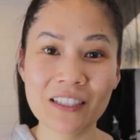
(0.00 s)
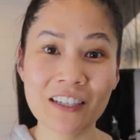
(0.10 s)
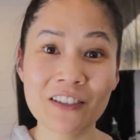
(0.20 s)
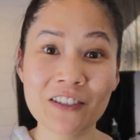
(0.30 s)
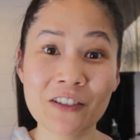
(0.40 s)

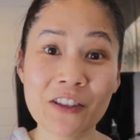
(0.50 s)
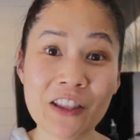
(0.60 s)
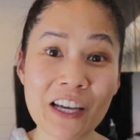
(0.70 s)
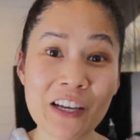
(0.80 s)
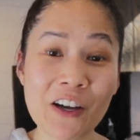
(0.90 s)
because
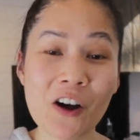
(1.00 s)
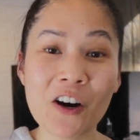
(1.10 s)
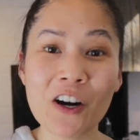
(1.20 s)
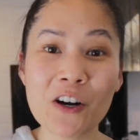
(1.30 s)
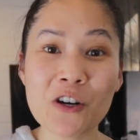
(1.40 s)
they
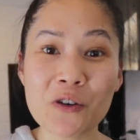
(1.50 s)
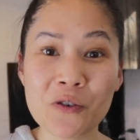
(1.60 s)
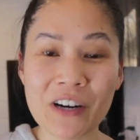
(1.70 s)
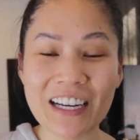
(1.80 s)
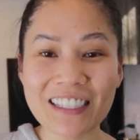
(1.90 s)
are
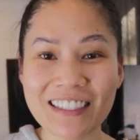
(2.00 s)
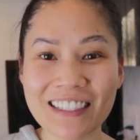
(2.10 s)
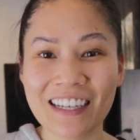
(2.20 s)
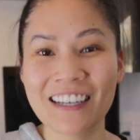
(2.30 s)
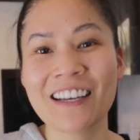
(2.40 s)
great.